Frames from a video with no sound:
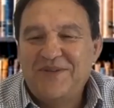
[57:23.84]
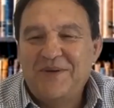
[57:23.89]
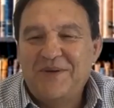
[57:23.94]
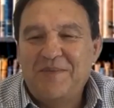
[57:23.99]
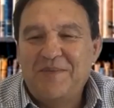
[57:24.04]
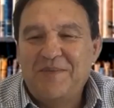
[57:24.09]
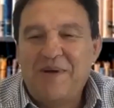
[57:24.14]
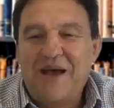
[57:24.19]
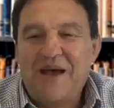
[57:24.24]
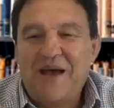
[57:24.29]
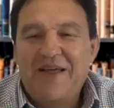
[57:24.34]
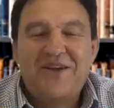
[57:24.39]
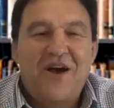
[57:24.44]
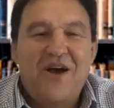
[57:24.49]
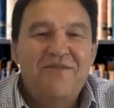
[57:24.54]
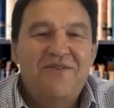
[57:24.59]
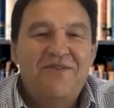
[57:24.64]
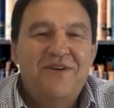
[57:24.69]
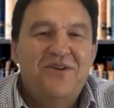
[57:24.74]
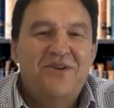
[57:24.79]
about the
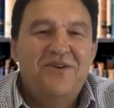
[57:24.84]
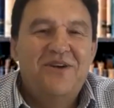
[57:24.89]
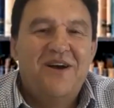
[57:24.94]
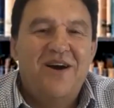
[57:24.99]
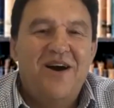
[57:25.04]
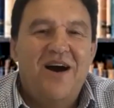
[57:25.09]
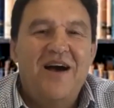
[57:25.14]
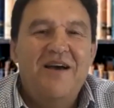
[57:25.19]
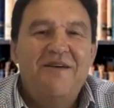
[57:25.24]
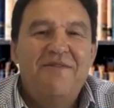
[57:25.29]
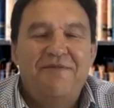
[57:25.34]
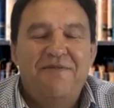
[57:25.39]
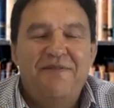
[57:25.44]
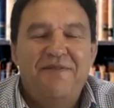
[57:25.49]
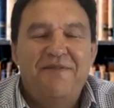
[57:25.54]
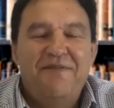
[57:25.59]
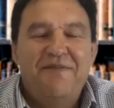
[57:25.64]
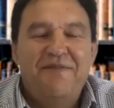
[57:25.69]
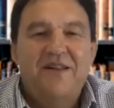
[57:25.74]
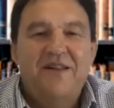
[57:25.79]
COVID. Look, I
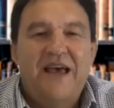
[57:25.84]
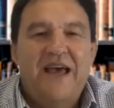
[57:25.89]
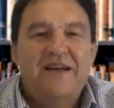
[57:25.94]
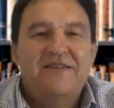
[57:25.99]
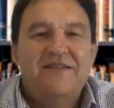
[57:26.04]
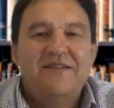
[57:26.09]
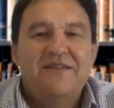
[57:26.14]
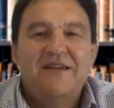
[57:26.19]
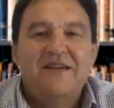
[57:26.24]
feel that